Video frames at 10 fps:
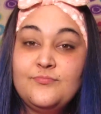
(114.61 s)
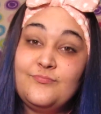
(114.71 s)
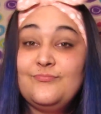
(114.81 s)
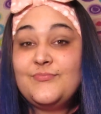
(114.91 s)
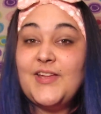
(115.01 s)

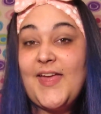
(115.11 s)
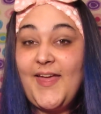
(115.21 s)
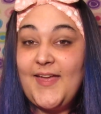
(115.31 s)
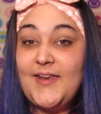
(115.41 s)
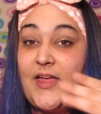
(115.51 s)

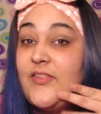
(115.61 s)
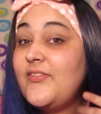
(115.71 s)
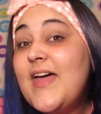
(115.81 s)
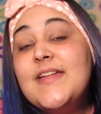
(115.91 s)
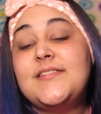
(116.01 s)
Okay, now that
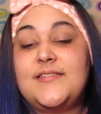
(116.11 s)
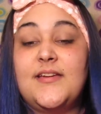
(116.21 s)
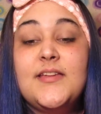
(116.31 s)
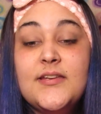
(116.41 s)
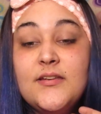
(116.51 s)
that's
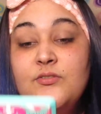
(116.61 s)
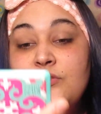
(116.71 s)
done,